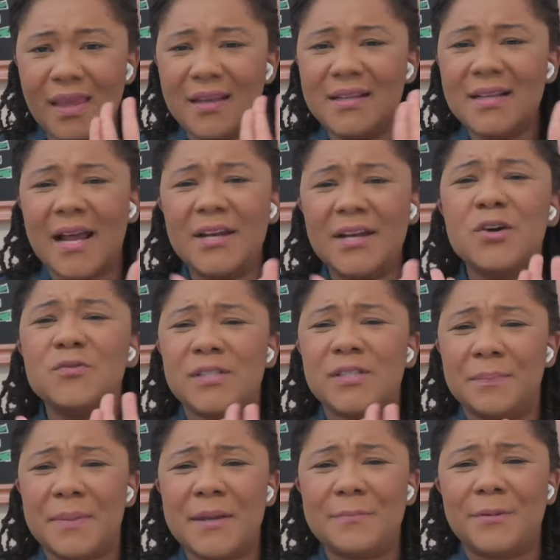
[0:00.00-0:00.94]
I know
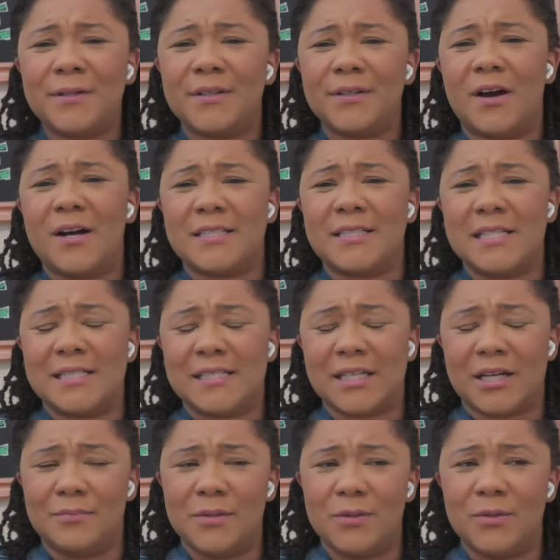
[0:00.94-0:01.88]
some people in the
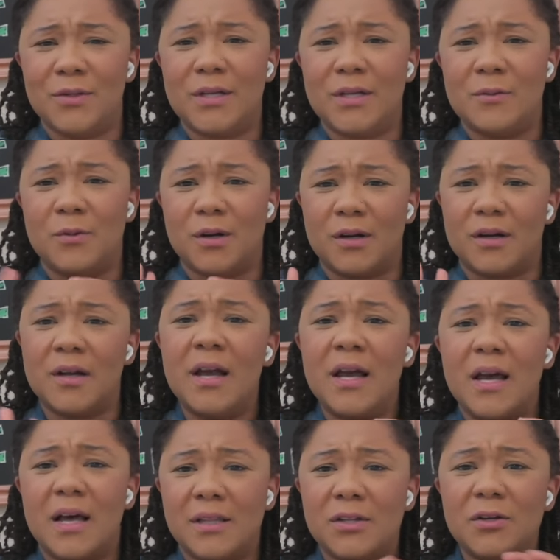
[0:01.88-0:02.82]
autistic community were
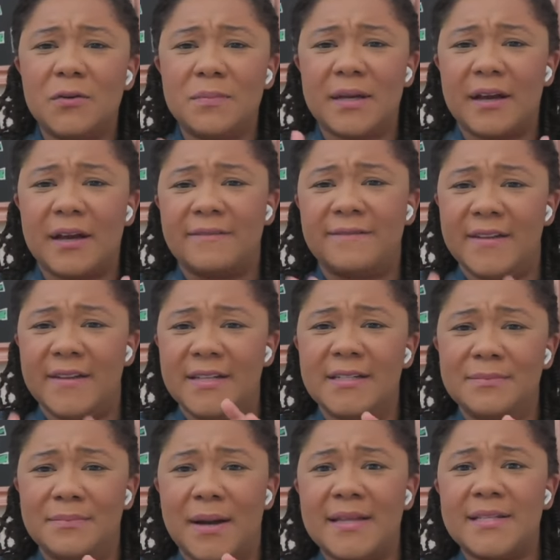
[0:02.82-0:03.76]
a little bit
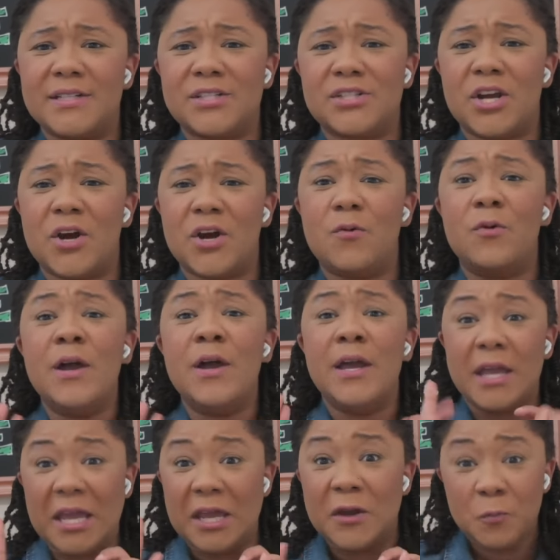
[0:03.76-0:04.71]
offended by the show.
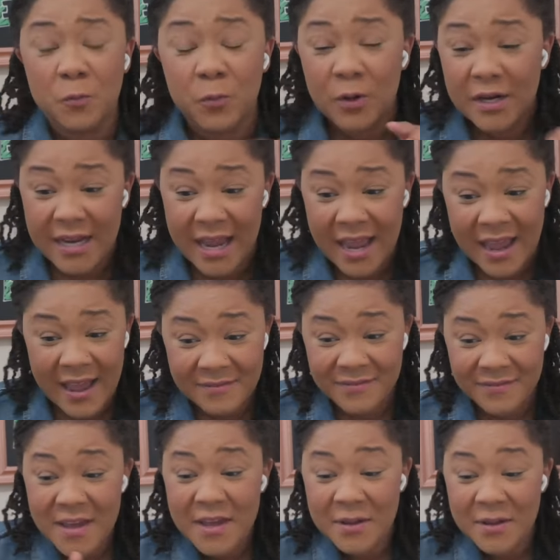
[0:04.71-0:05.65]
It would mm-hmm.
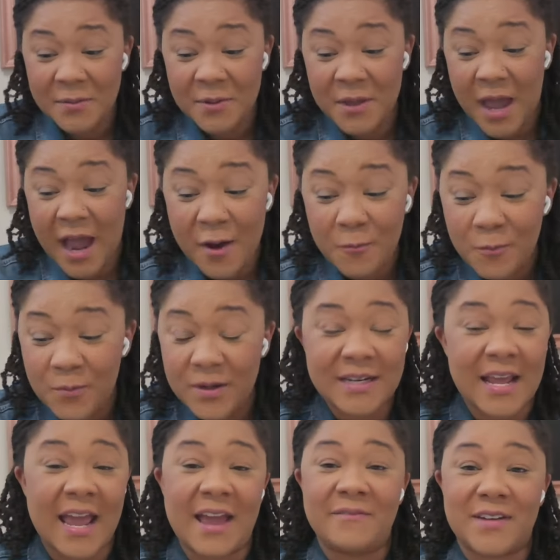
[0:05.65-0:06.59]
have, I
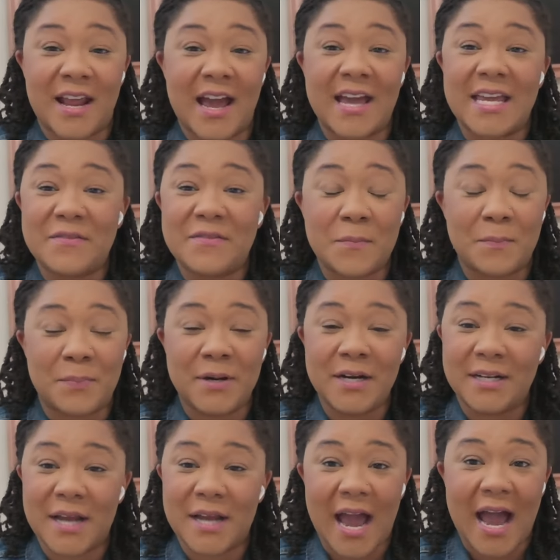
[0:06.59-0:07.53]
would have not even
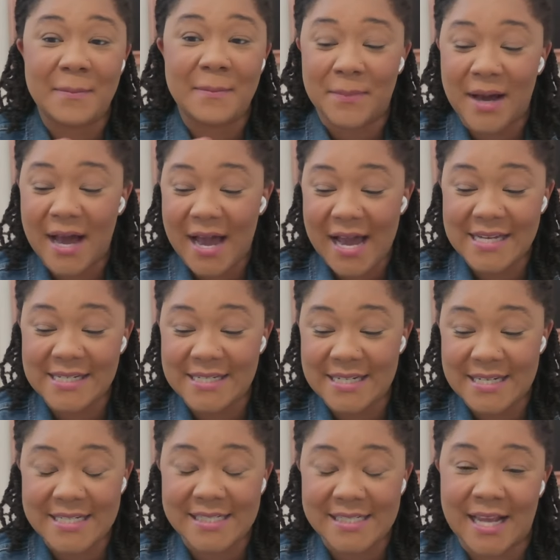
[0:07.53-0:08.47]
put out my
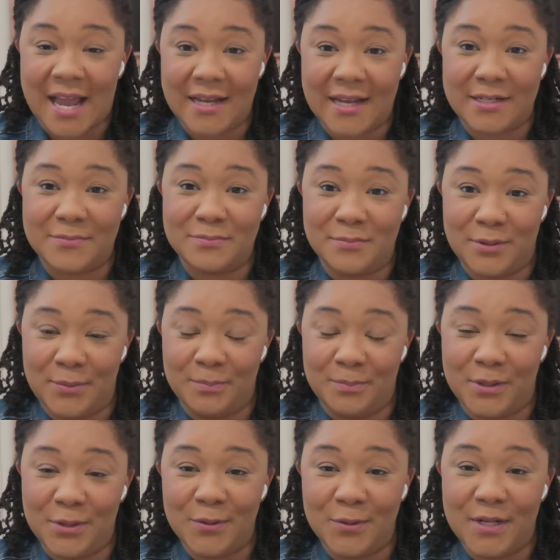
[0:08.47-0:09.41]
ID is Gangnam
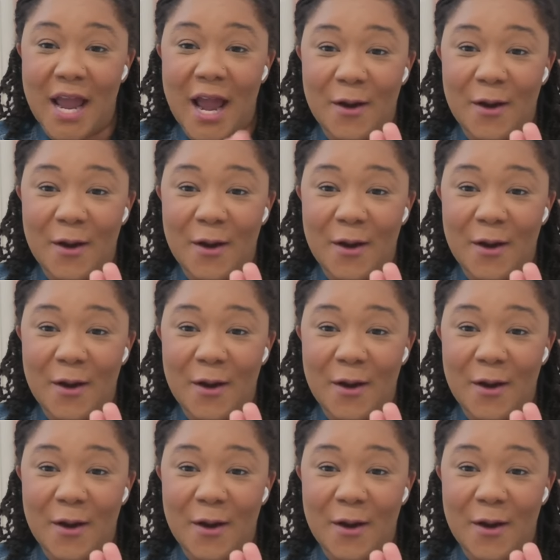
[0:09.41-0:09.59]
Beauty.